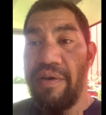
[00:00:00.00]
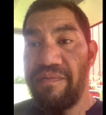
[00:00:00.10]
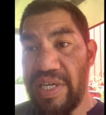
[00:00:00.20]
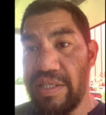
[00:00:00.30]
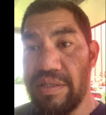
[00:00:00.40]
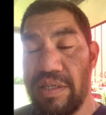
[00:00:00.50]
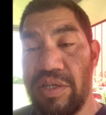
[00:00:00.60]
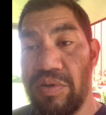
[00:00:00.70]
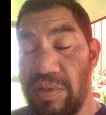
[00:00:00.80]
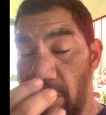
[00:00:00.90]
feet,
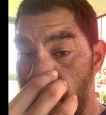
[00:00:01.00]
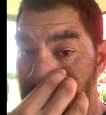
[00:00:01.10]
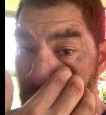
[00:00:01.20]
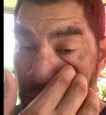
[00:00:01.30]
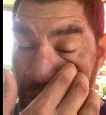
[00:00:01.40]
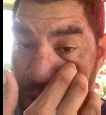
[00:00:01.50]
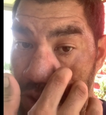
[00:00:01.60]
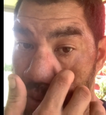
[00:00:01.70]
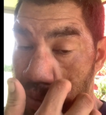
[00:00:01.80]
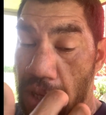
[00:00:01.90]
you know, therefore, you
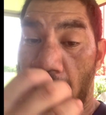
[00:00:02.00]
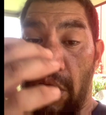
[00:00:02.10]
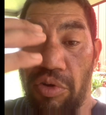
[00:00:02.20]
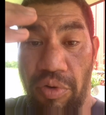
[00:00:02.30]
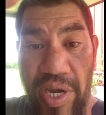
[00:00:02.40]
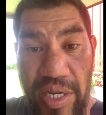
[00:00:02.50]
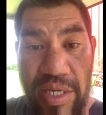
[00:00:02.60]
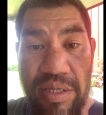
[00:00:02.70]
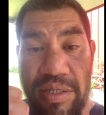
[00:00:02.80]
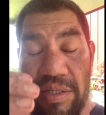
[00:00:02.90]
know,
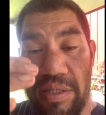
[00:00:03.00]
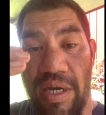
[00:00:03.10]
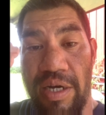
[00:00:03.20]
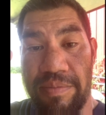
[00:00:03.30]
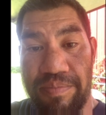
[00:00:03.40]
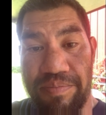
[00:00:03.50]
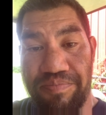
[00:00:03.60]
creating um,